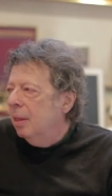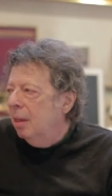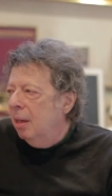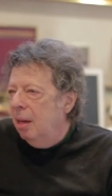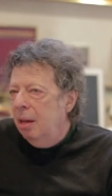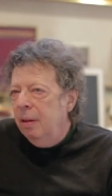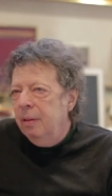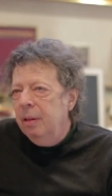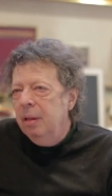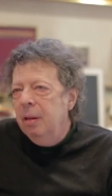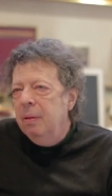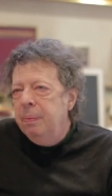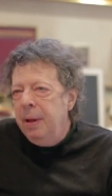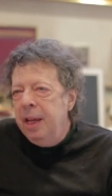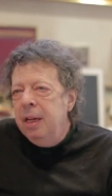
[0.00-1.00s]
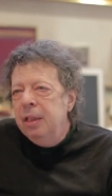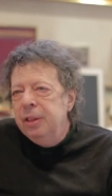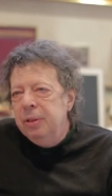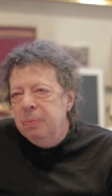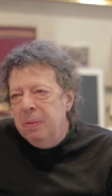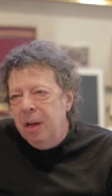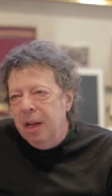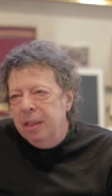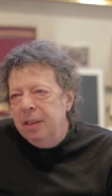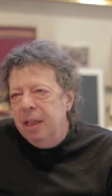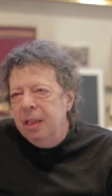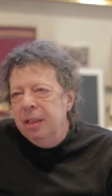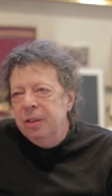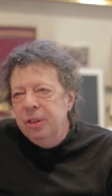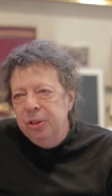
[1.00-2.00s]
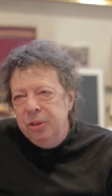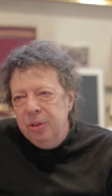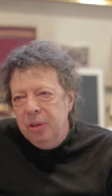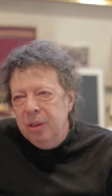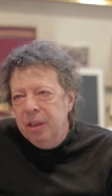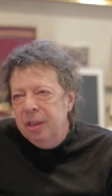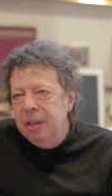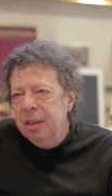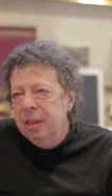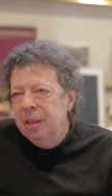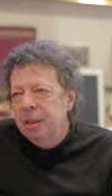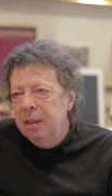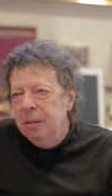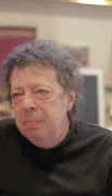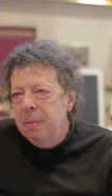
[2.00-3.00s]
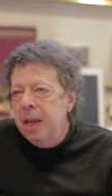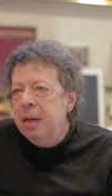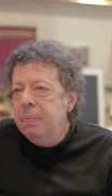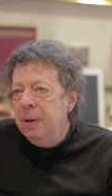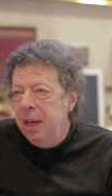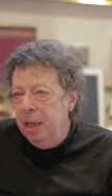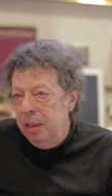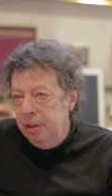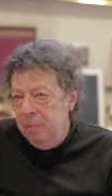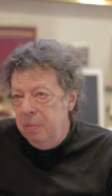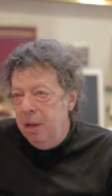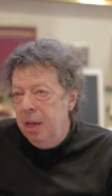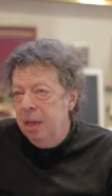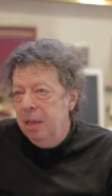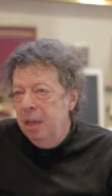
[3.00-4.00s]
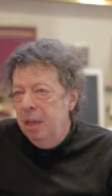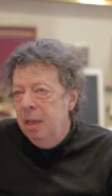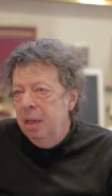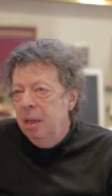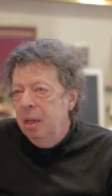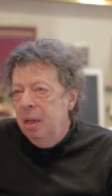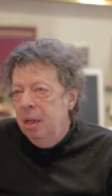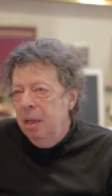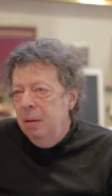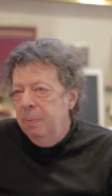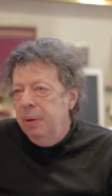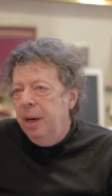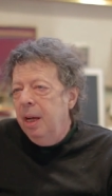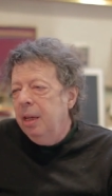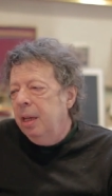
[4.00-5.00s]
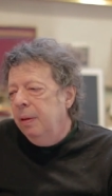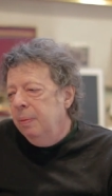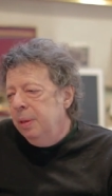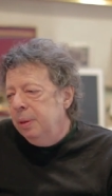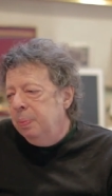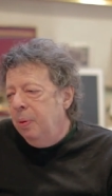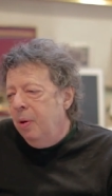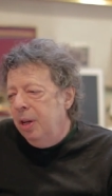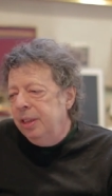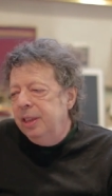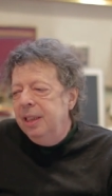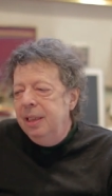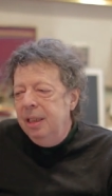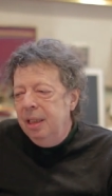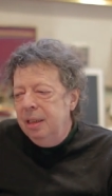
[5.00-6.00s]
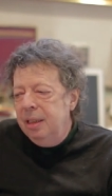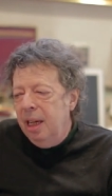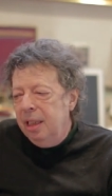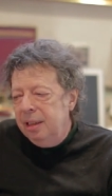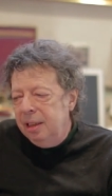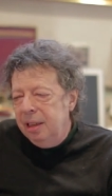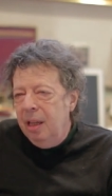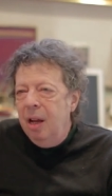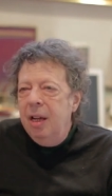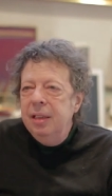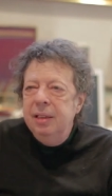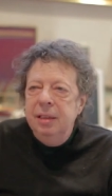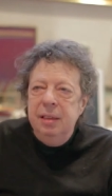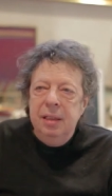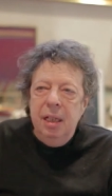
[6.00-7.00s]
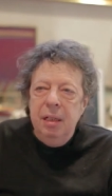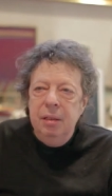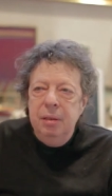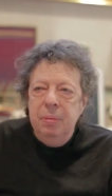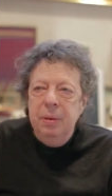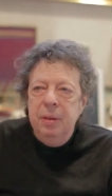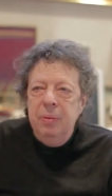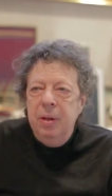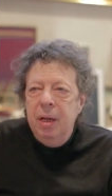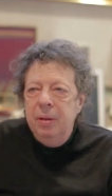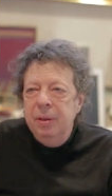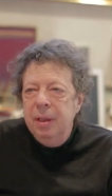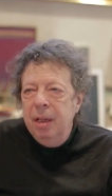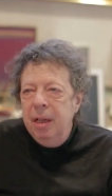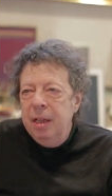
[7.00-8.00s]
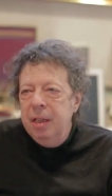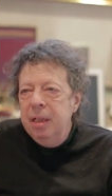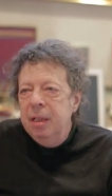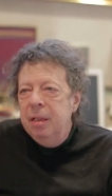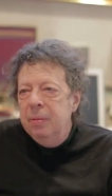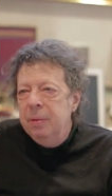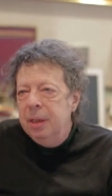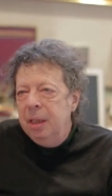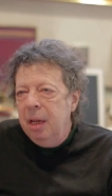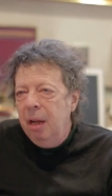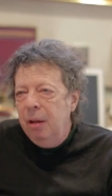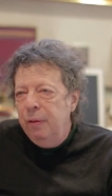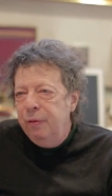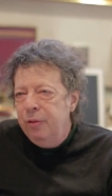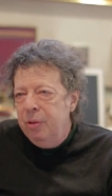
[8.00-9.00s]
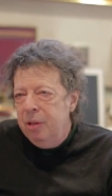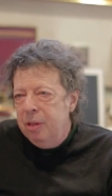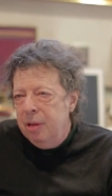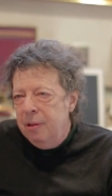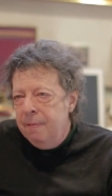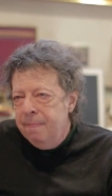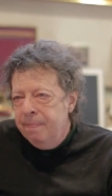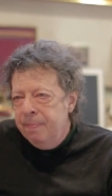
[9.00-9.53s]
Uh, paintings of mine that he destroyed, many paintings of mine. But I'll give him his points. He did take slides and send them to me when I, I needed them in California.